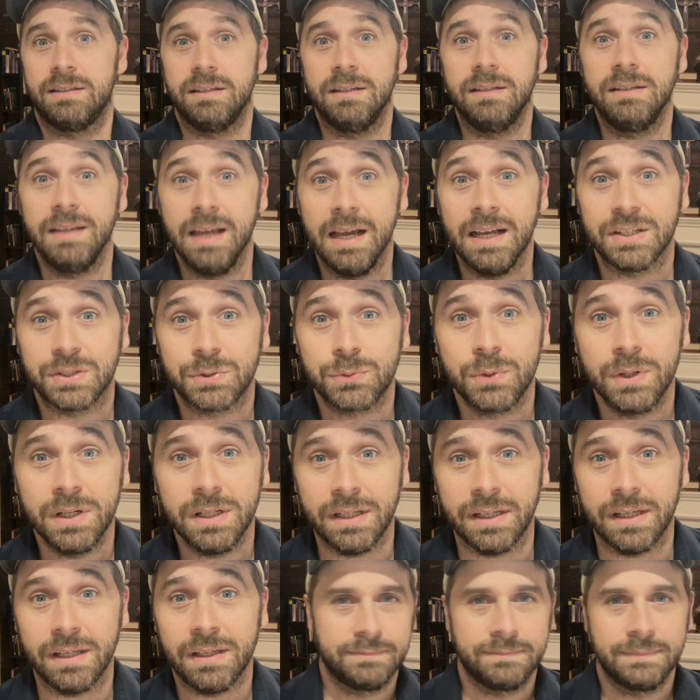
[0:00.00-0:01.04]
Yes,
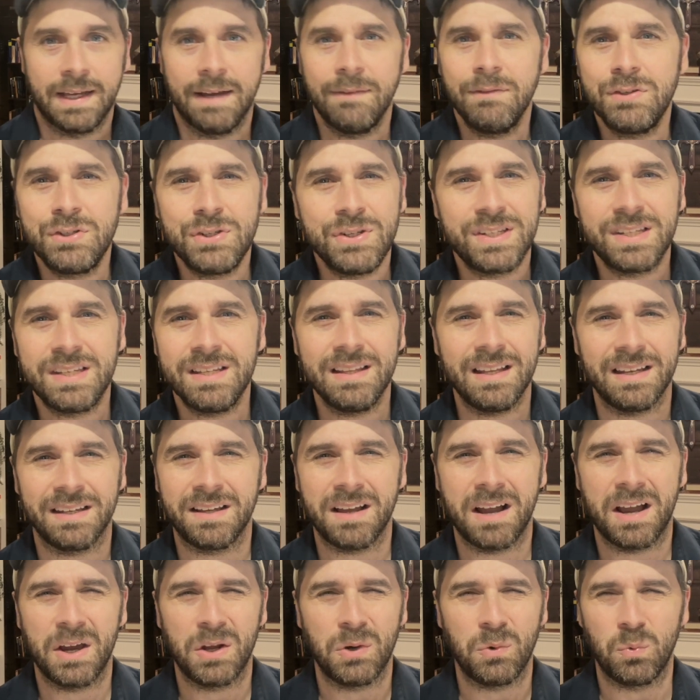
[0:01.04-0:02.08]
really. Haven't you seen that
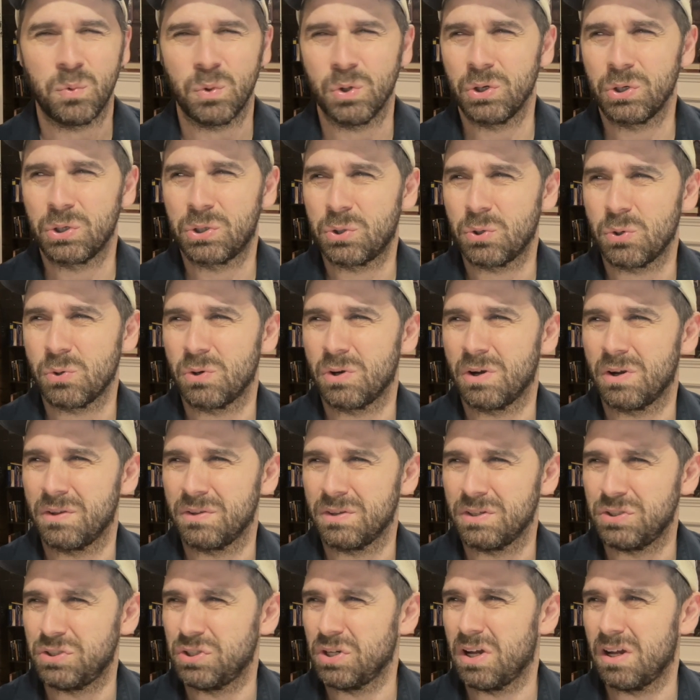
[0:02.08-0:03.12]
guy at work or on
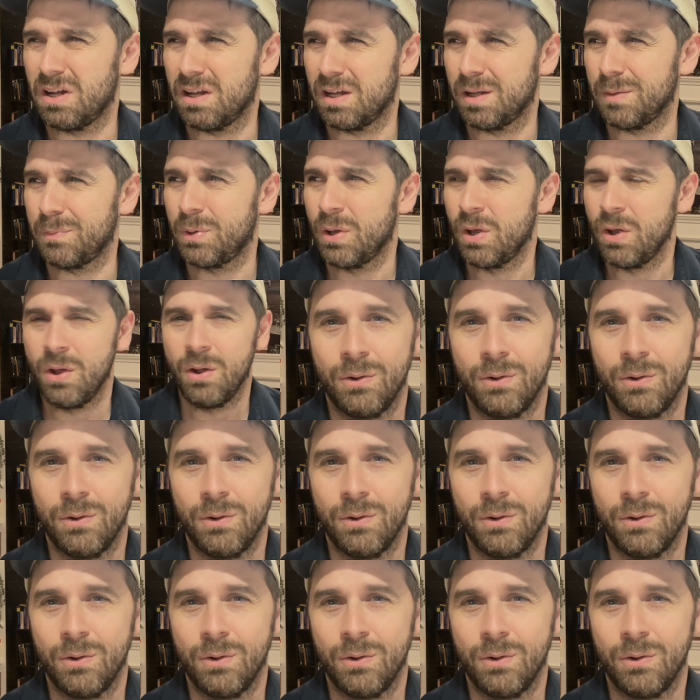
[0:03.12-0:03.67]
the job